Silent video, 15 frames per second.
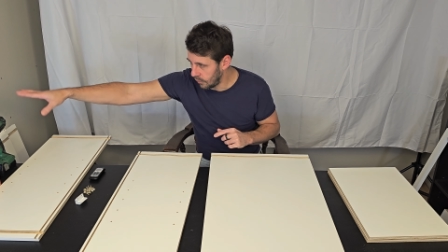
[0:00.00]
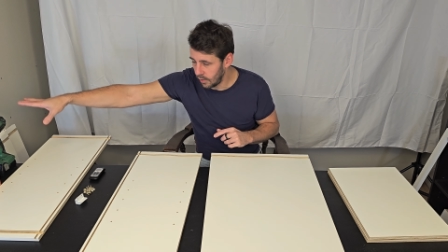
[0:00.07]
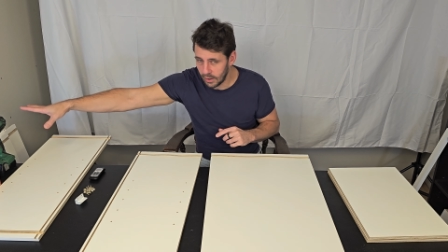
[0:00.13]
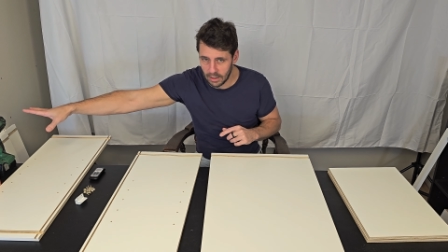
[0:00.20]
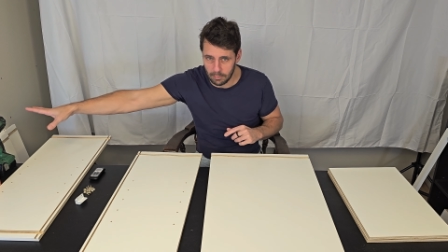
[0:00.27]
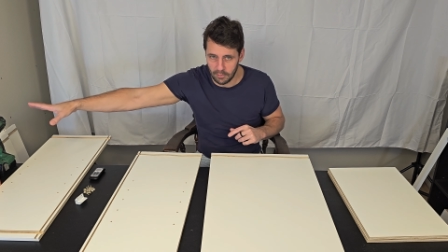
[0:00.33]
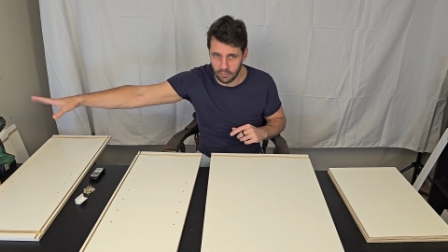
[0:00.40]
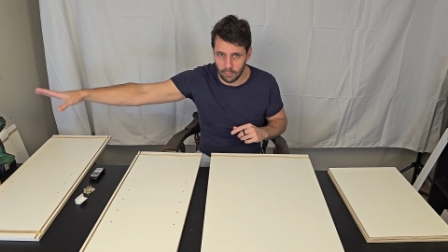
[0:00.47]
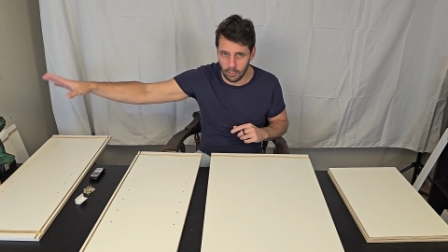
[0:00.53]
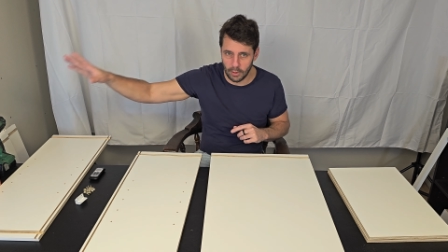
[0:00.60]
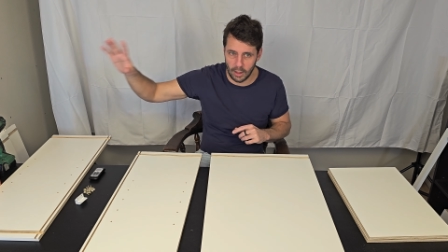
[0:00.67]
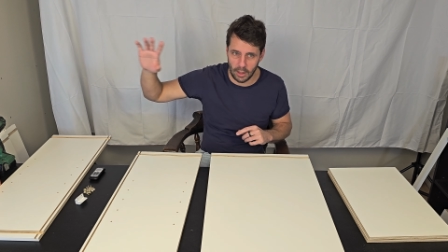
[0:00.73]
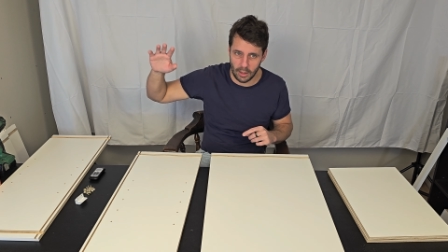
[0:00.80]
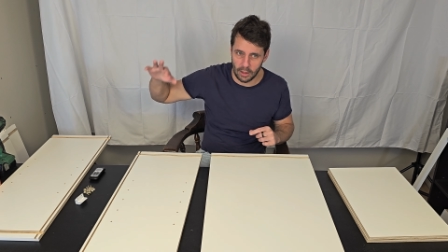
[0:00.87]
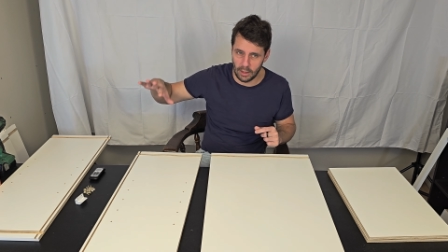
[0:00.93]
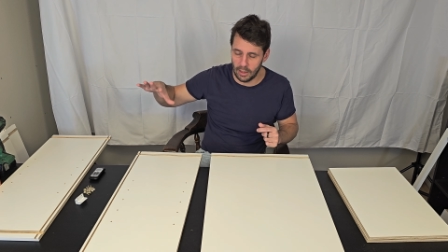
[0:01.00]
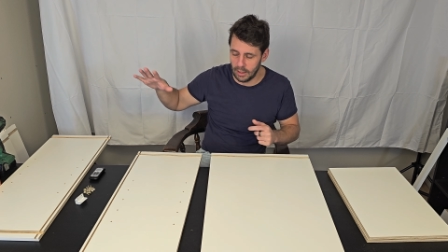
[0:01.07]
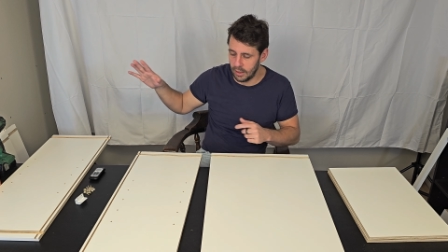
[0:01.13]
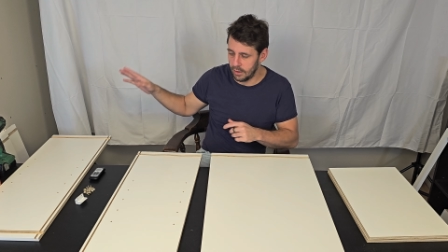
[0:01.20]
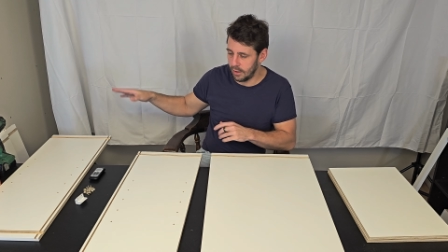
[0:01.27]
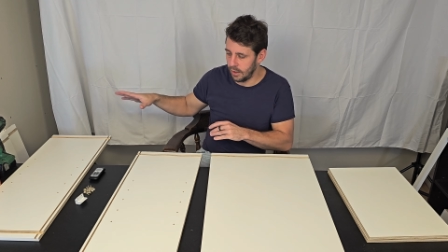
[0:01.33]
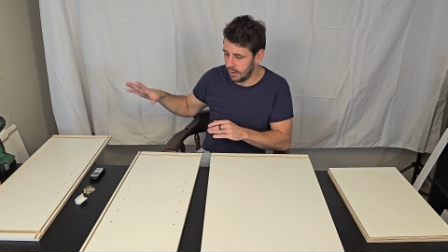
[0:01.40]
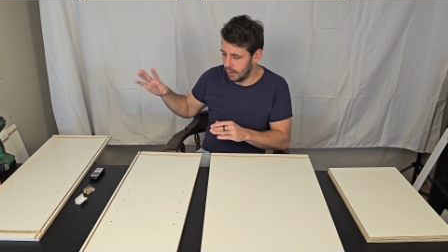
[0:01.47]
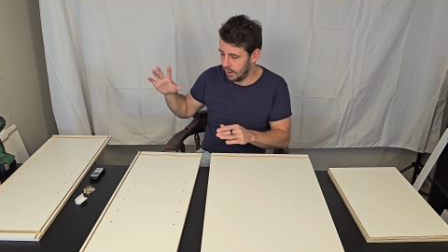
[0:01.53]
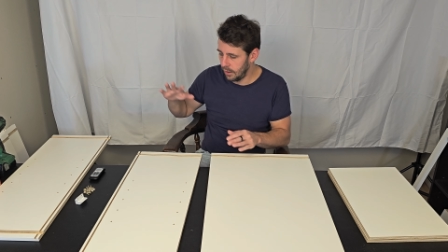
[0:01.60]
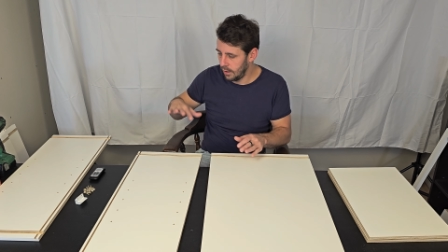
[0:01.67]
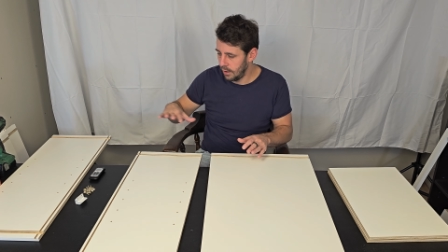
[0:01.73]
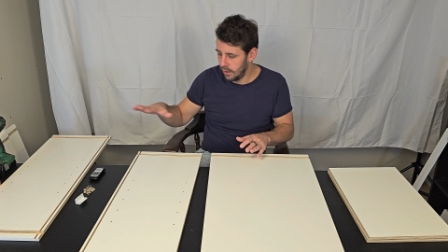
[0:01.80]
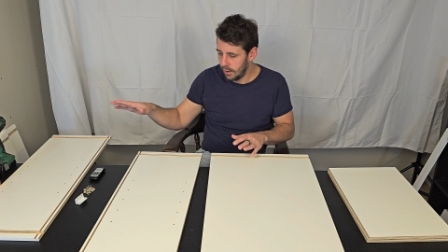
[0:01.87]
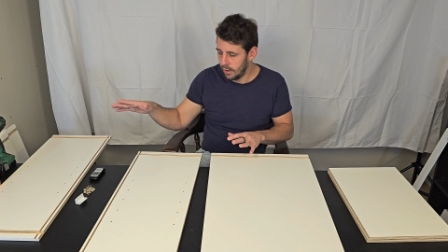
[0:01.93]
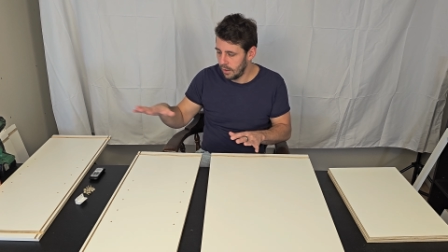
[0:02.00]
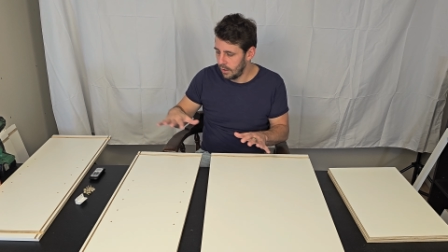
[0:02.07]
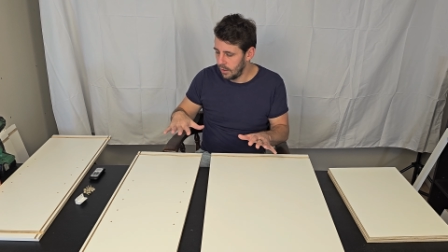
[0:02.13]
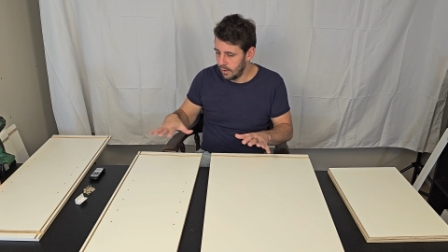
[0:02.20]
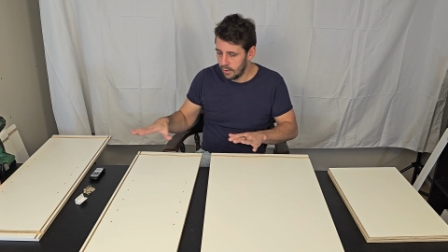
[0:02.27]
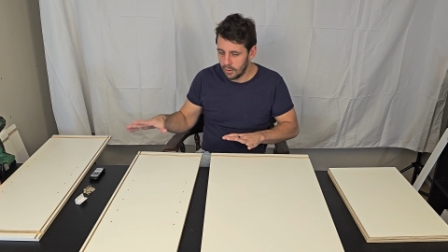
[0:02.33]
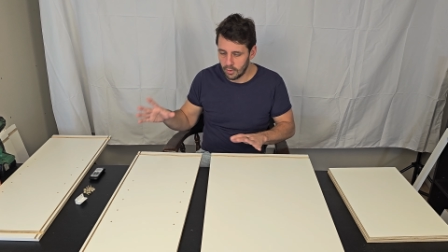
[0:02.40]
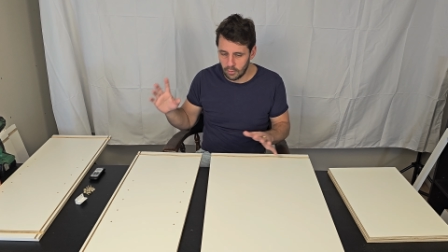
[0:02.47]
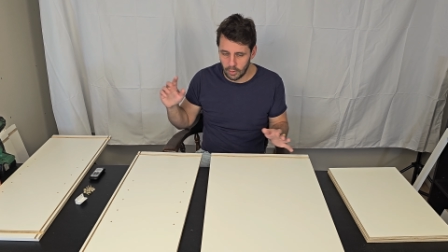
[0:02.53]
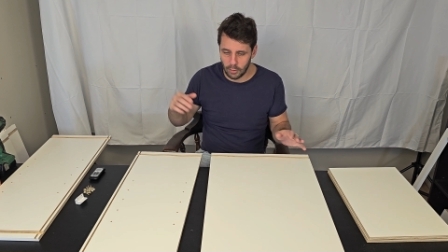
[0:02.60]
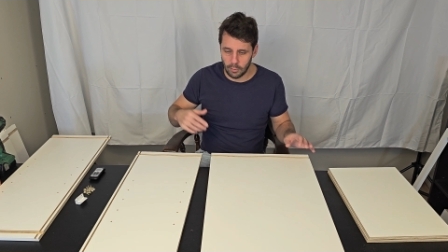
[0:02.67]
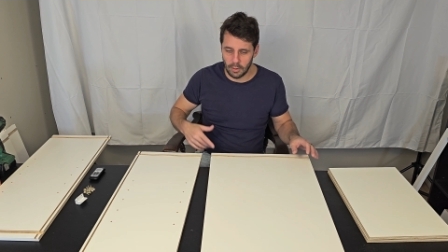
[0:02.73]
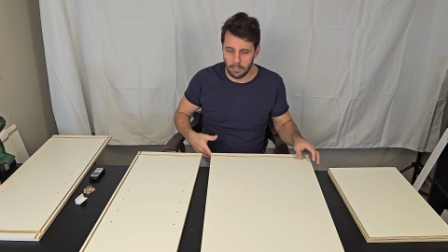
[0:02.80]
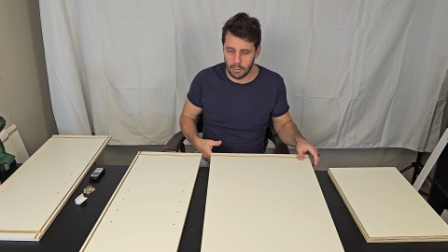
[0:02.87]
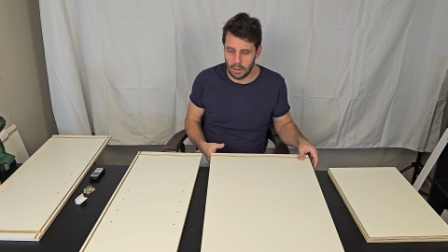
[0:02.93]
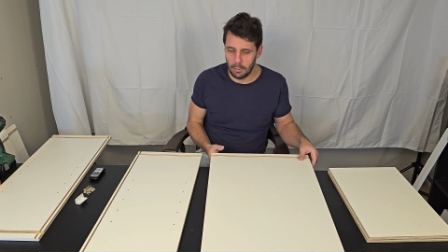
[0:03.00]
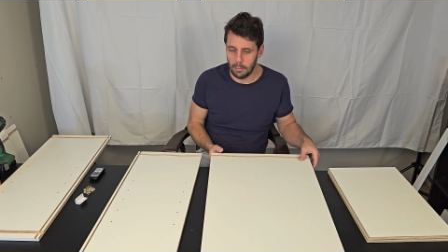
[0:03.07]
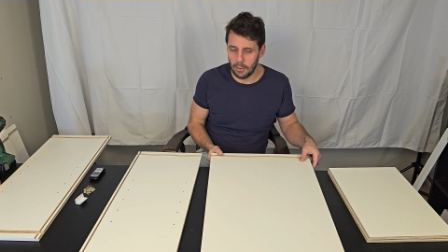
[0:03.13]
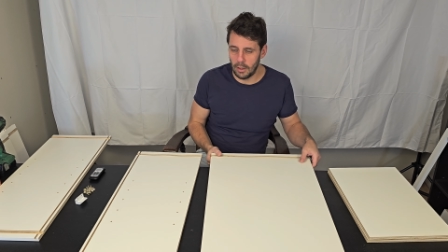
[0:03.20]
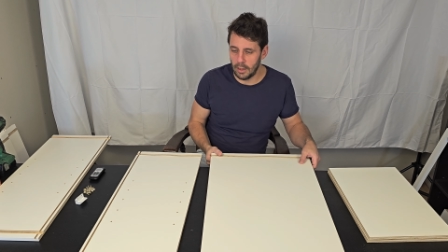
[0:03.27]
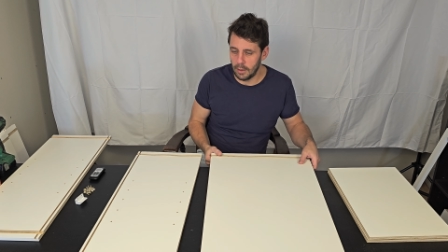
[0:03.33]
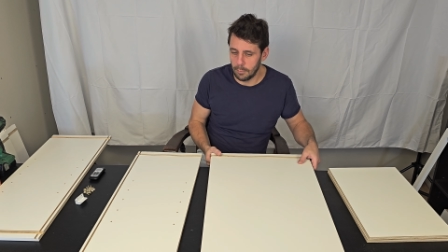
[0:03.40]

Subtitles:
And I got my screw gun and I got the glue and the blah blah.